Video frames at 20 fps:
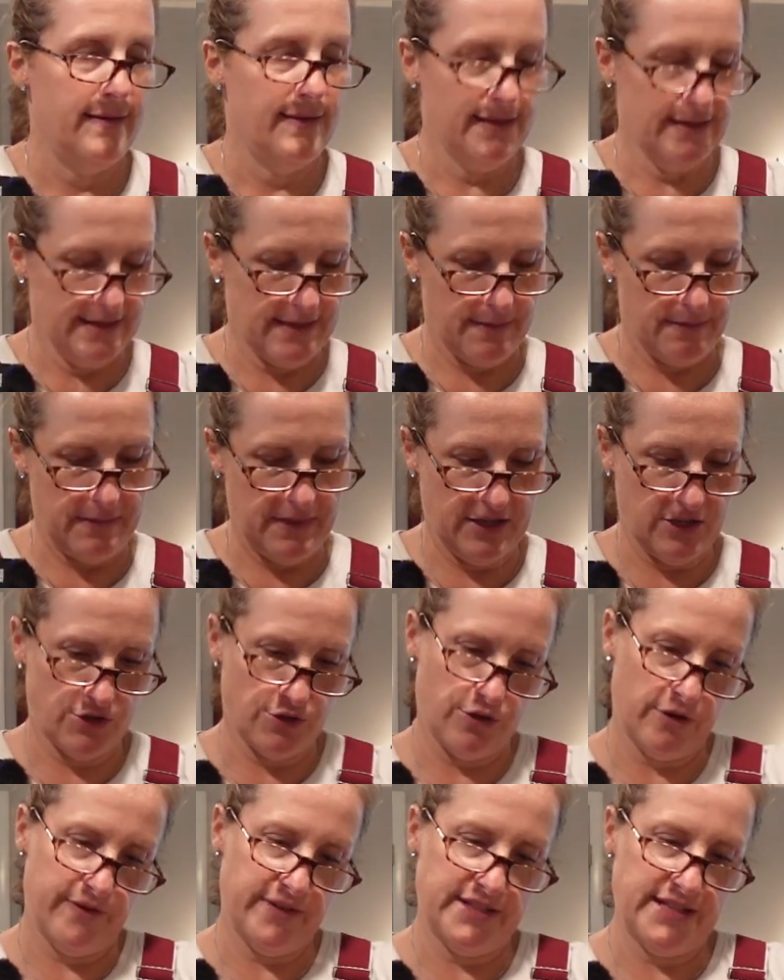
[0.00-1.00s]
This is a
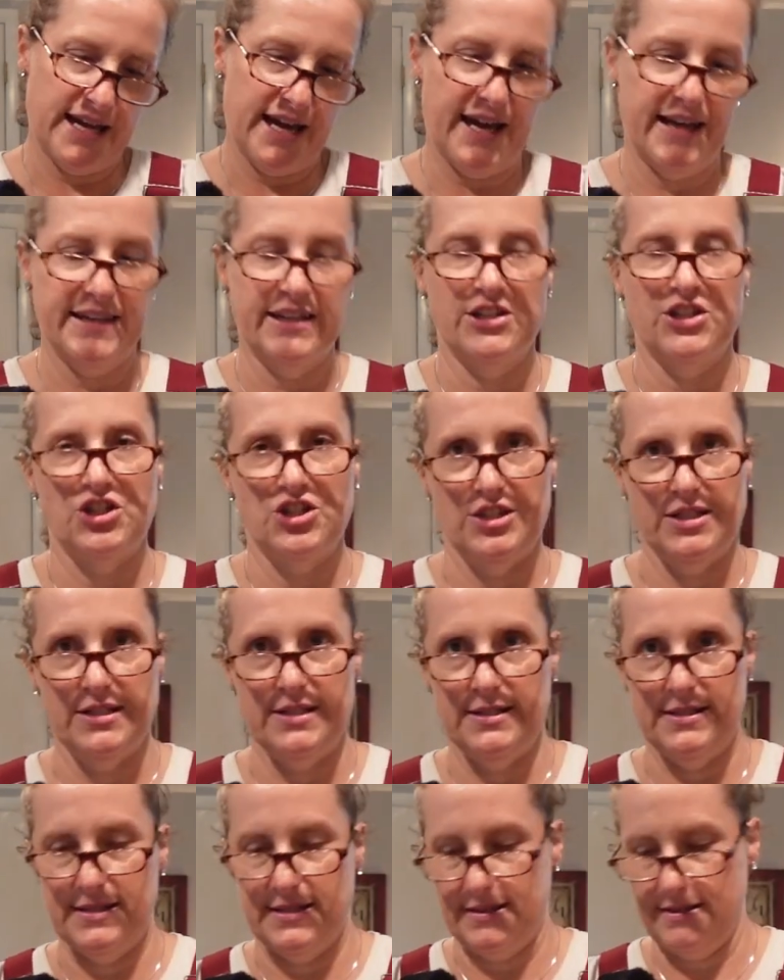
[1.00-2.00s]
mixture of Italian
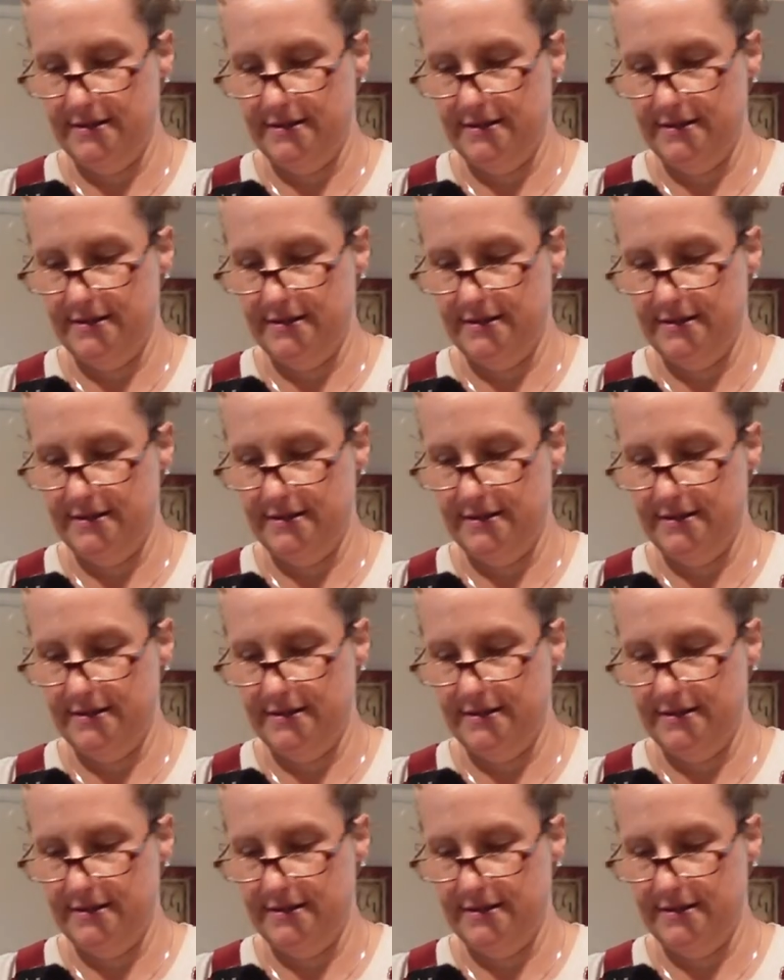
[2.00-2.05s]
cheese.